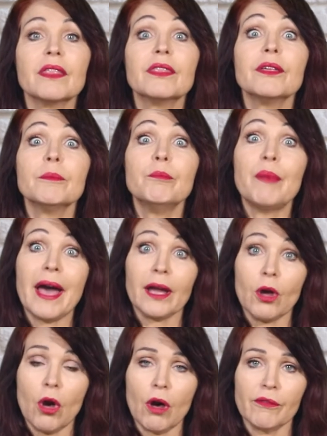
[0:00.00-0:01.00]
the
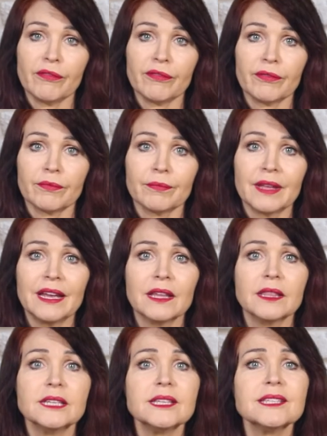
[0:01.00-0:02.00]
back off.
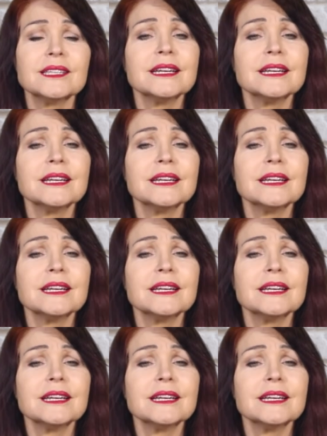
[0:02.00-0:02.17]
This is